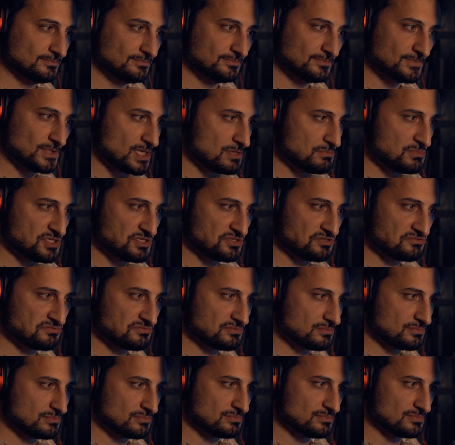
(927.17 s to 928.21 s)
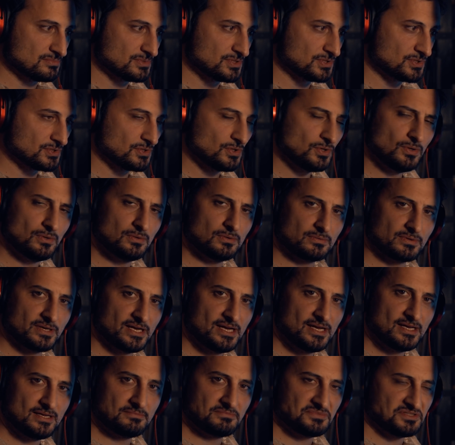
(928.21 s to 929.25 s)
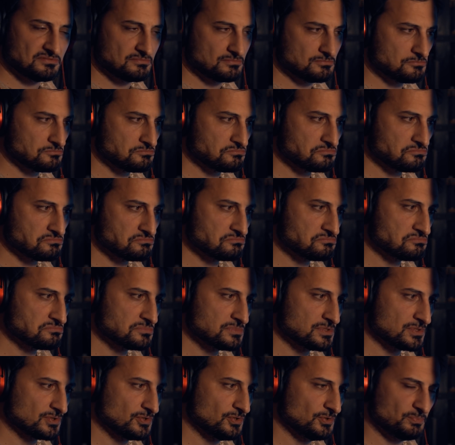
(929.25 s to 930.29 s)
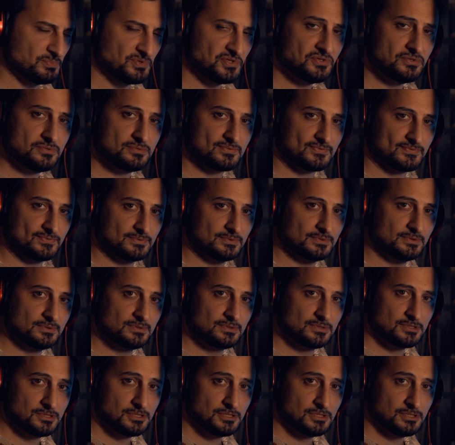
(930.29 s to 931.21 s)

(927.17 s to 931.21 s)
I mean, it's cool, right? I mean, could be useful.